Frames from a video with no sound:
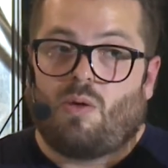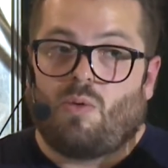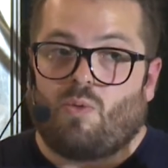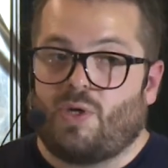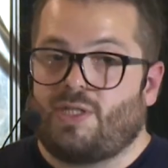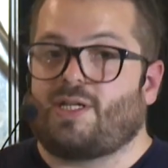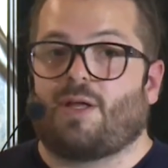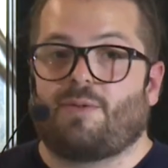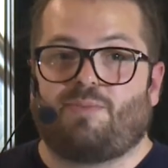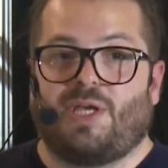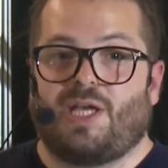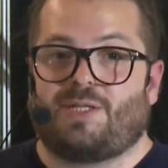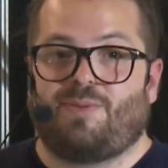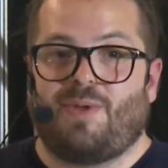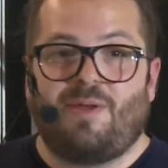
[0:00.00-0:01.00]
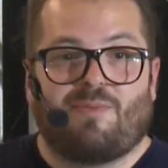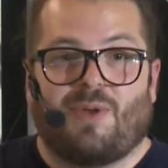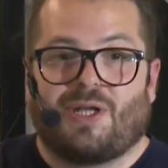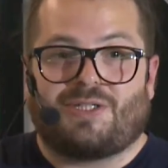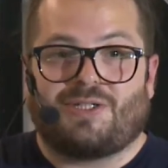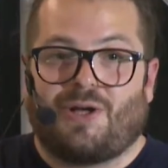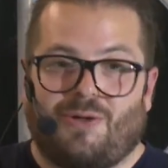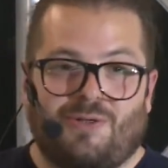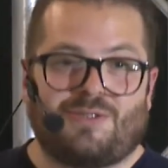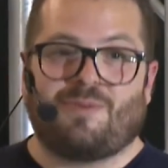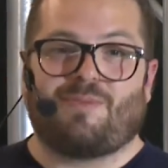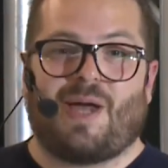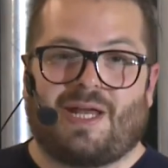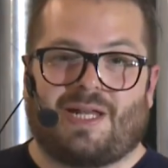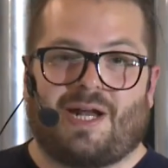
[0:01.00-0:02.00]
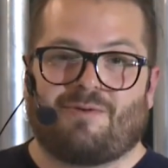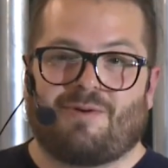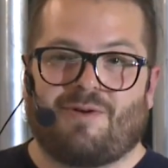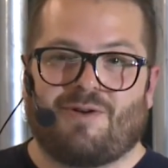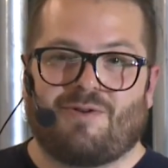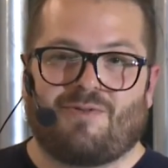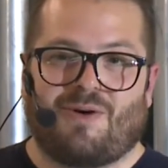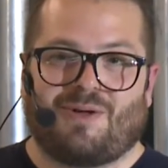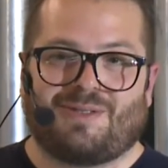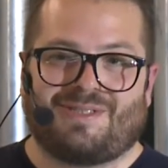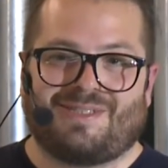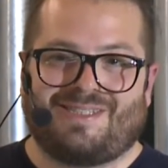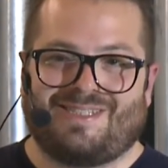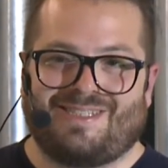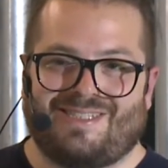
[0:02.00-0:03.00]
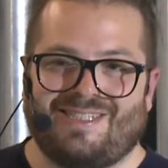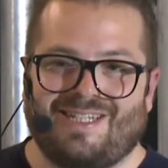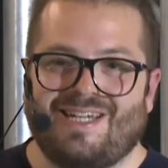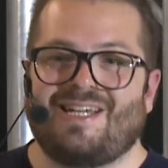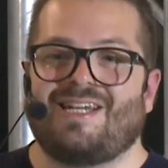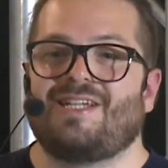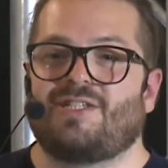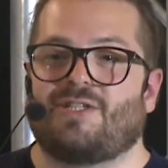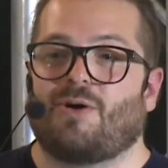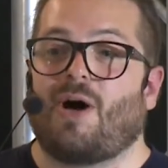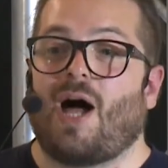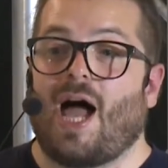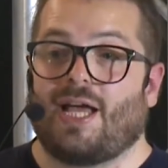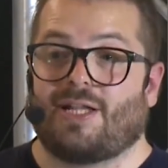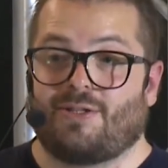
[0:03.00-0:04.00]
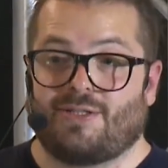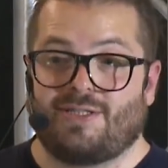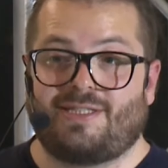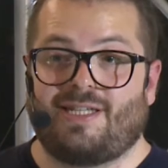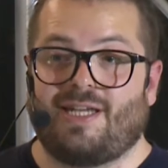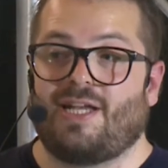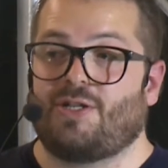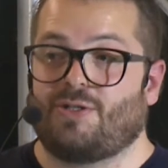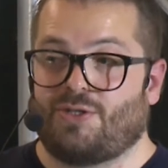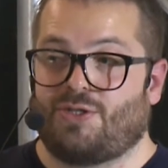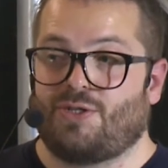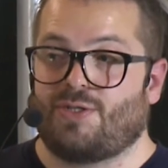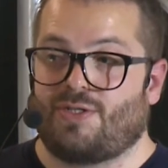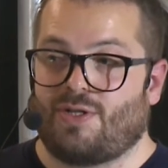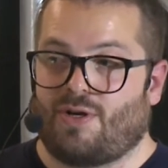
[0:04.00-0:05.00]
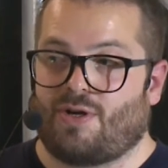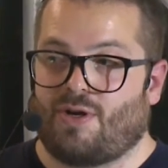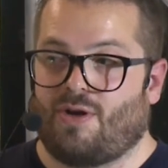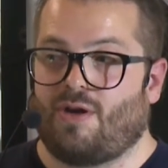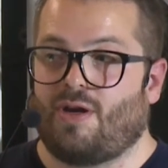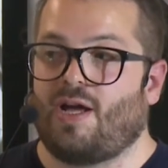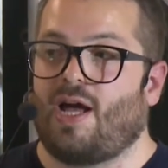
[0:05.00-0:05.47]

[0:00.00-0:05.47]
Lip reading: Without PHP, but all the binary we want. So I don't say don't use Docker.